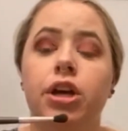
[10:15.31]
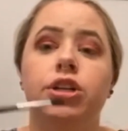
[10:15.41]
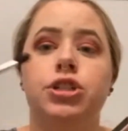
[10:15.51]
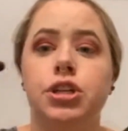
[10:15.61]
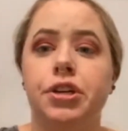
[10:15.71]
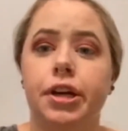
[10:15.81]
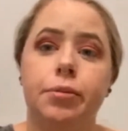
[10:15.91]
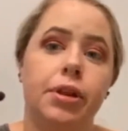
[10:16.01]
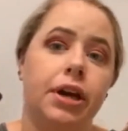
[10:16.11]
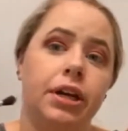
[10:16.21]
she
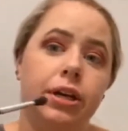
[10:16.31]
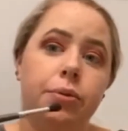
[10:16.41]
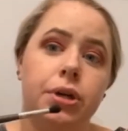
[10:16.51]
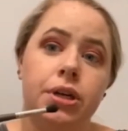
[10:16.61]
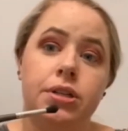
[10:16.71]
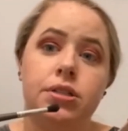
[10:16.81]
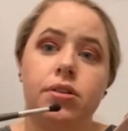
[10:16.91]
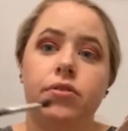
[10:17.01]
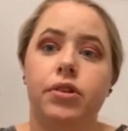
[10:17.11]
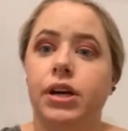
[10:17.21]
claimed that he was
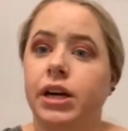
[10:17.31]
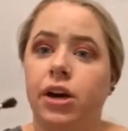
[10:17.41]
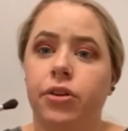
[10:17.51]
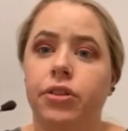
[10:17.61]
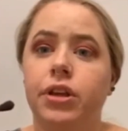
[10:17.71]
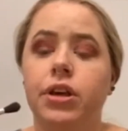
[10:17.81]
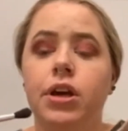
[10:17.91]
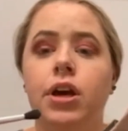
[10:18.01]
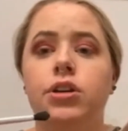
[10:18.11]
very healthy.